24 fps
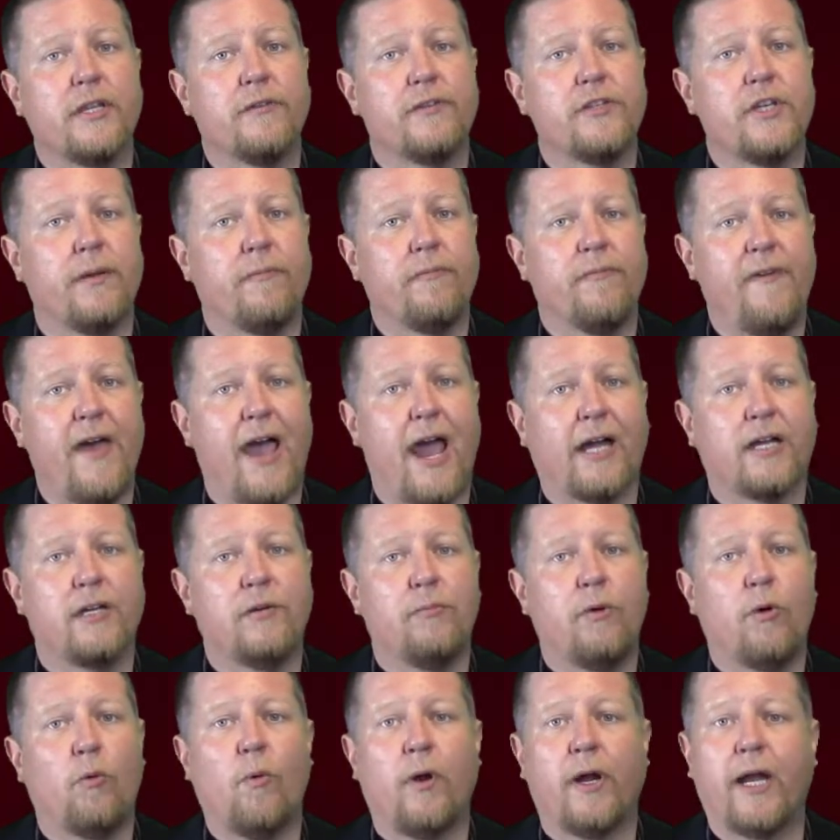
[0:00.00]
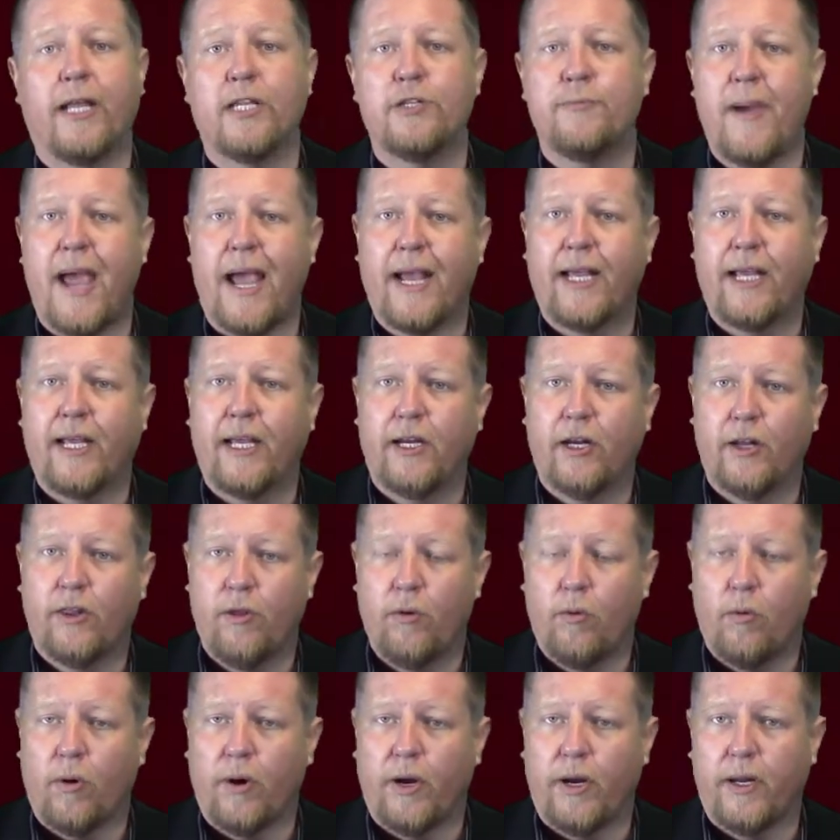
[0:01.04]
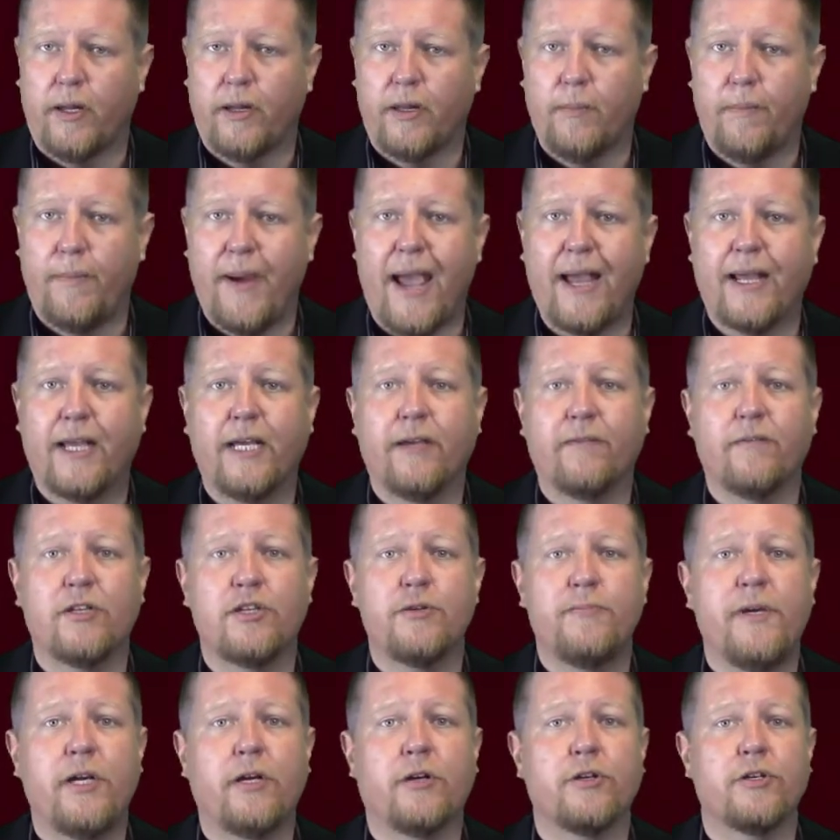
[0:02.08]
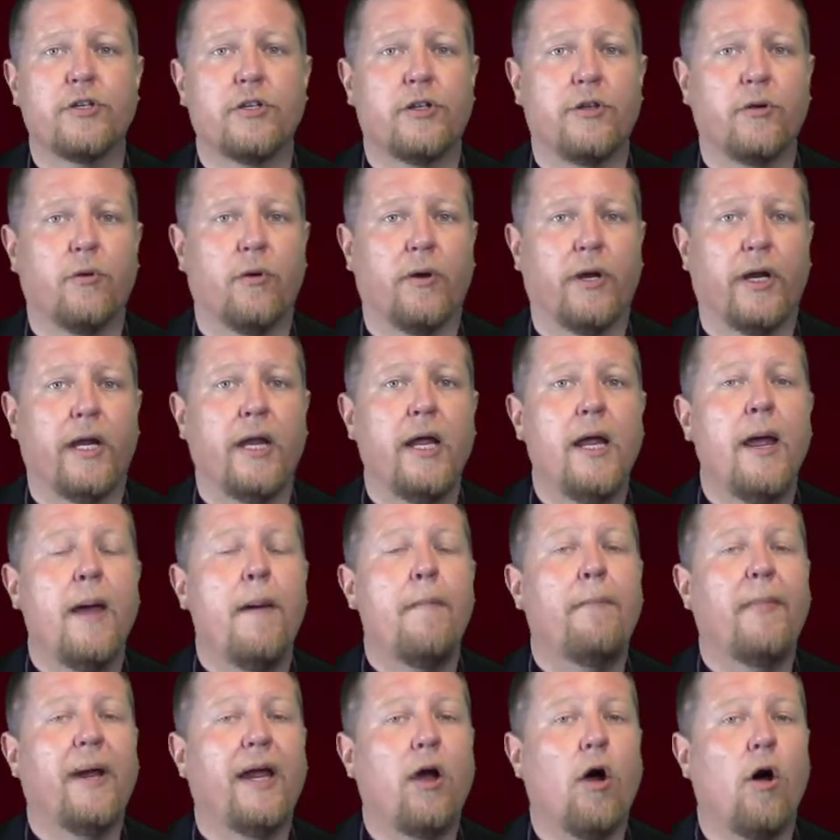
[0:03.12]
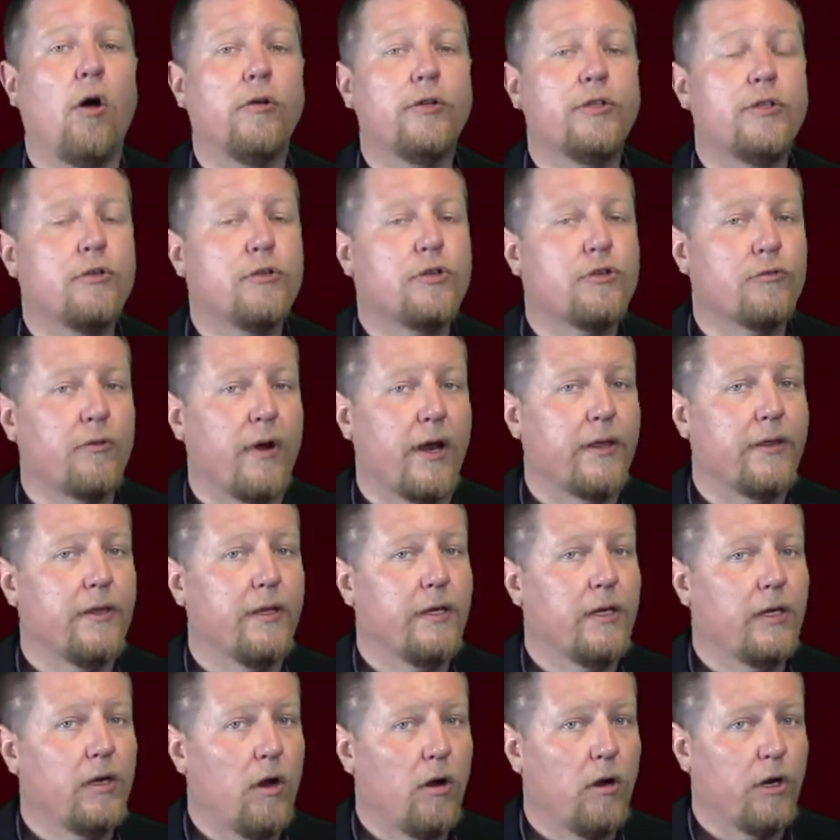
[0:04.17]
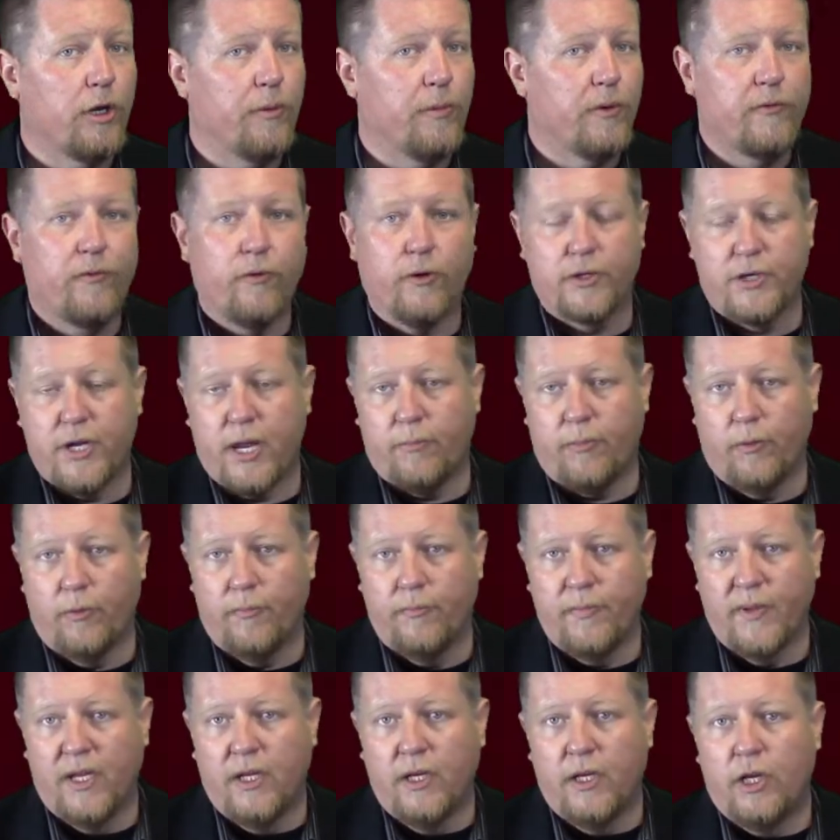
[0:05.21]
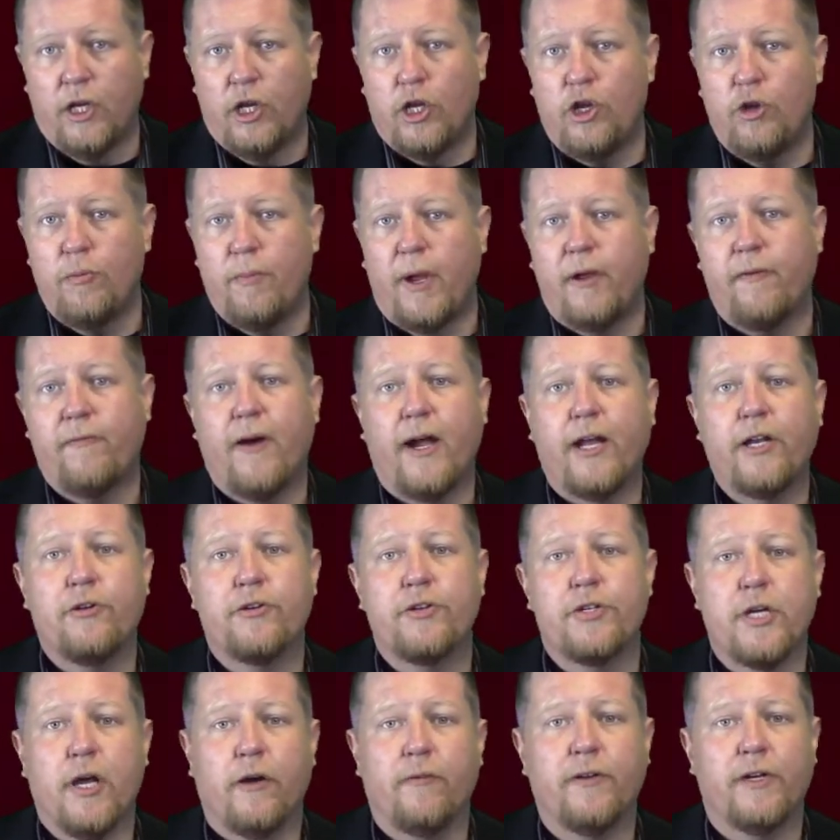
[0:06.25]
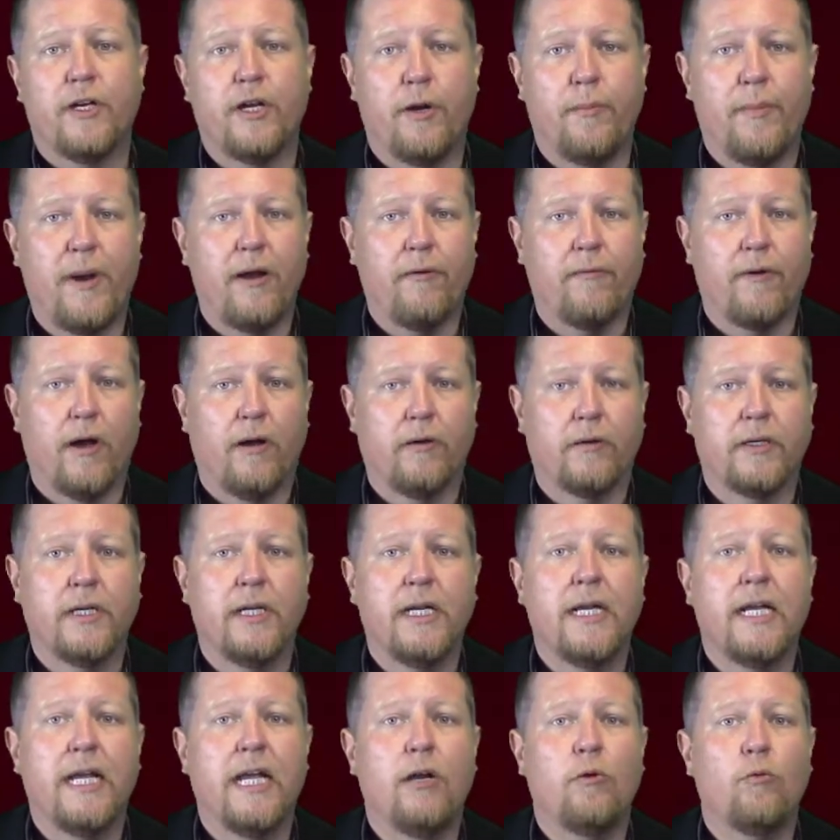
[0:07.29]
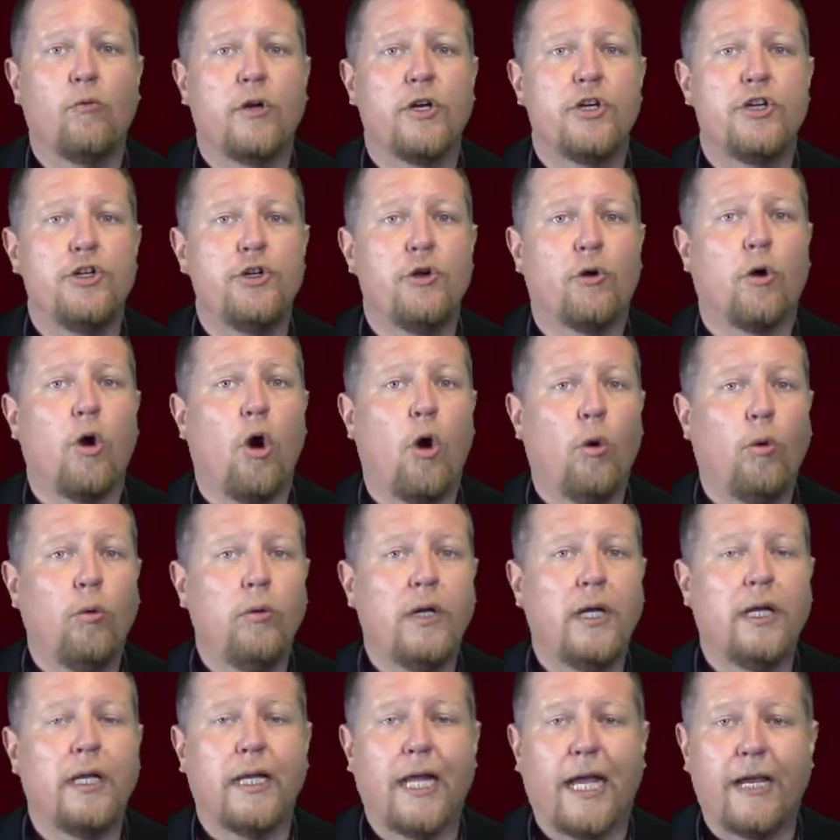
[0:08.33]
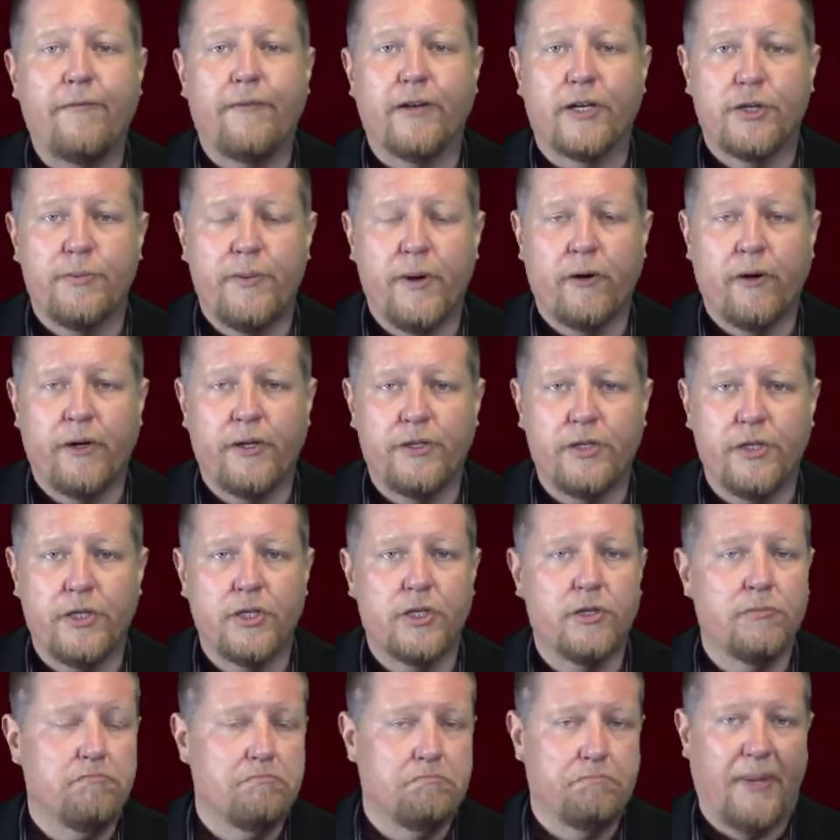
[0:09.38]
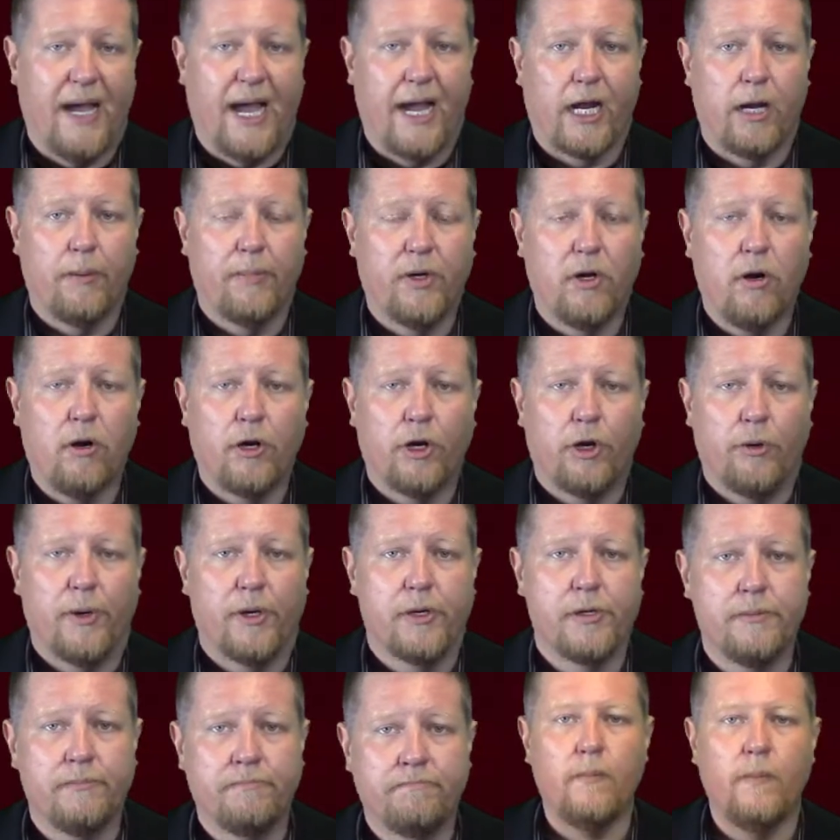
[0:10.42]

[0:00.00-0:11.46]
the same fact, but one adds backing and authority. The backing of the speaker's authority may also strengthen an argument. For example, you may find yourself in a debate round in which your own life experiences back up an argument.